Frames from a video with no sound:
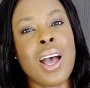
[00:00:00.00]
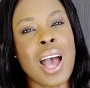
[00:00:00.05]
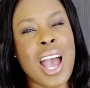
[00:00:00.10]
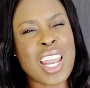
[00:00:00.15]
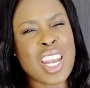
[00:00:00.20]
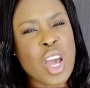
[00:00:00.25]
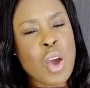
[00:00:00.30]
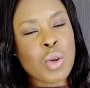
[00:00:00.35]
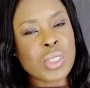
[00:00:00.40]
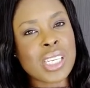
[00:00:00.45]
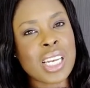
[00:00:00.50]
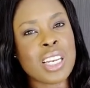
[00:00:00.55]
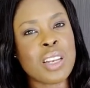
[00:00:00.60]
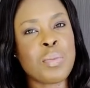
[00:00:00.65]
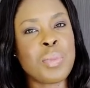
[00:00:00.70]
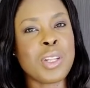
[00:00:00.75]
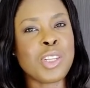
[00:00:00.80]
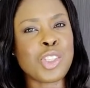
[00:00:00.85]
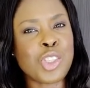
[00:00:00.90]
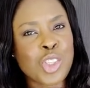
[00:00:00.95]
I know it was a little
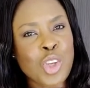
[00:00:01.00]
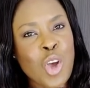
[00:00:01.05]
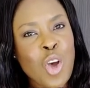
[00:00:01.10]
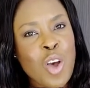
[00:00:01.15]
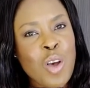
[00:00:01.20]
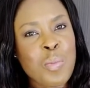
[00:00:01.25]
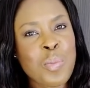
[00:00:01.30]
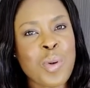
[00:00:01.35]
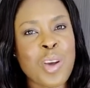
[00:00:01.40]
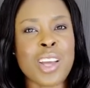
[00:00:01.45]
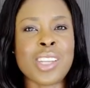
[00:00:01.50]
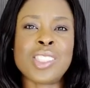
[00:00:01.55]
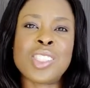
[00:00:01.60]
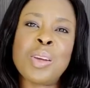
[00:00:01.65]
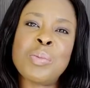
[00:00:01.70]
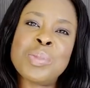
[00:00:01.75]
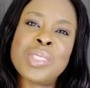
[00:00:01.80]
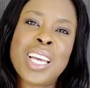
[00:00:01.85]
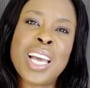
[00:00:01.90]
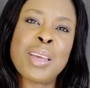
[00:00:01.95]
bit short, but
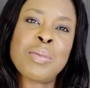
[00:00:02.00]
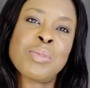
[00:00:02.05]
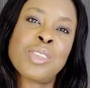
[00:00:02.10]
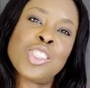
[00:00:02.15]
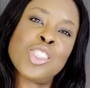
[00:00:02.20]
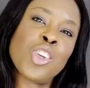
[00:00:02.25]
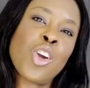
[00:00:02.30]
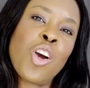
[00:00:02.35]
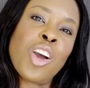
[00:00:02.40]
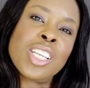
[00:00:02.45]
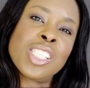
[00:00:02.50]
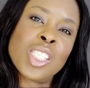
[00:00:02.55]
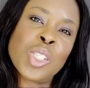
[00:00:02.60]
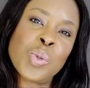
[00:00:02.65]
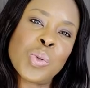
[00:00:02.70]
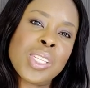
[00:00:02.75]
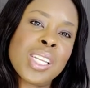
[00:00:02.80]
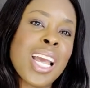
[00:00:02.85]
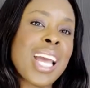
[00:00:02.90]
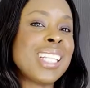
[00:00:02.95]
sometimes short and
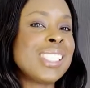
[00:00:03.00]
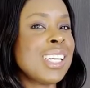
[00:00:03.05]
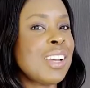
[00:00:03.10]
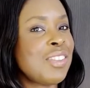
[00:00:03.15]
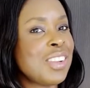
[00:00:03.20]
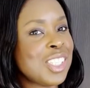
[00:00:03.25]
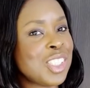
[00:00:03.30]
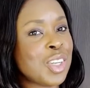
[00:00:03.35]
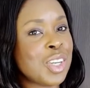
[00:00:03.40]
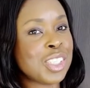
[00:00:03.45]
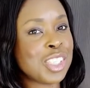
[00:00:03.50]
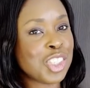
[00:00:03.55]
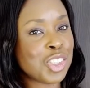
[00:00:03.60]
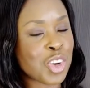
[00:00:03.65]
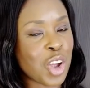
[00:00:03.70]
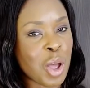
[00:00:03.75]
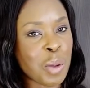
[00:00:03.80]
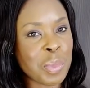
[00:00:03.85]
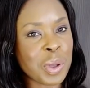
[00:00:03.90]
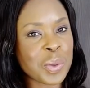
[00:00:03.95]
sweet definitely does the
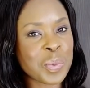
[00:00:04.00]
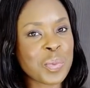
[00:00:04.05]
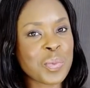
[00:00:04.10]
job.